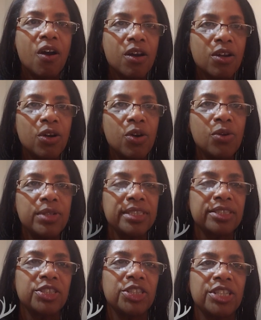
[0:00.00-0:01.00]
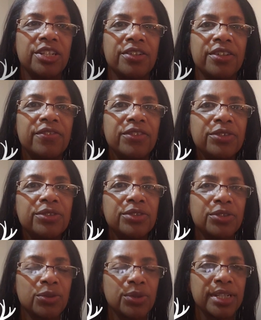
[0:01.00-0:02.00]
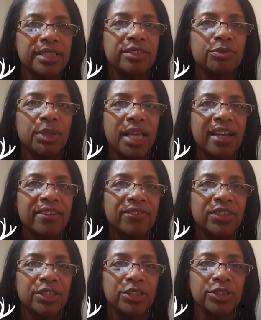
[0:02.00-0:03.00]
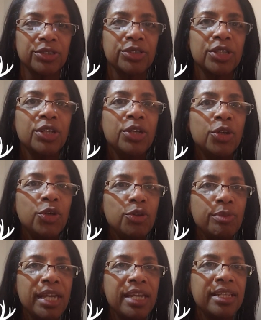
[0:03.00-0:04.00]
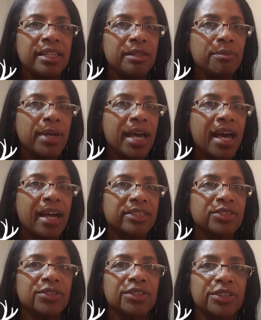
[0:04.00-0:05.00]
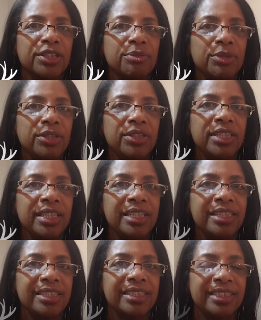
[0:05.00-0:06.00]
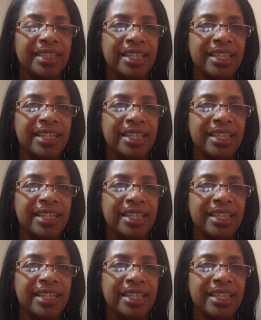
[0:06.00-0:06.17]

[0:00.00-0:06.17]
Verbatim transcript: Our goal is to share a few stories of Black figures who made an impact on their community, this